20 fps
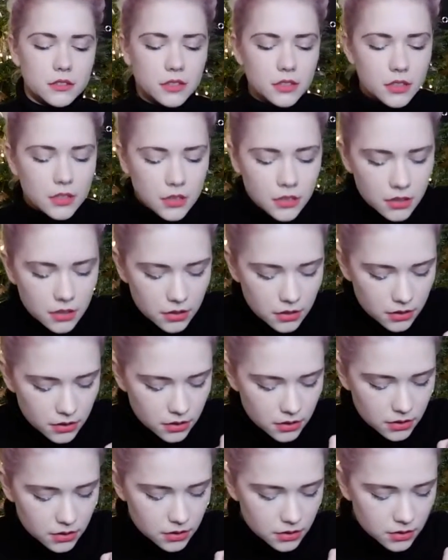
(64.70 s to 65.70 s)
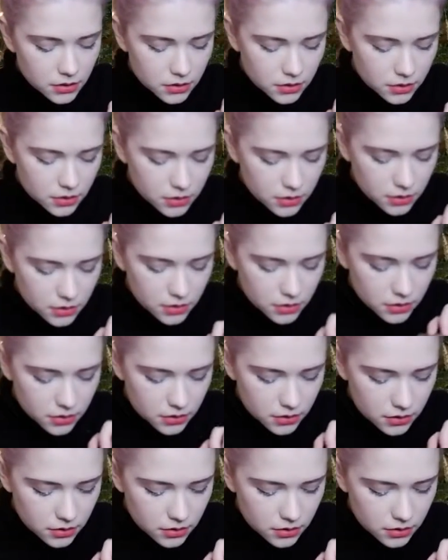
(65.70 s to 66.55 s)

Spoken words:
[no speech]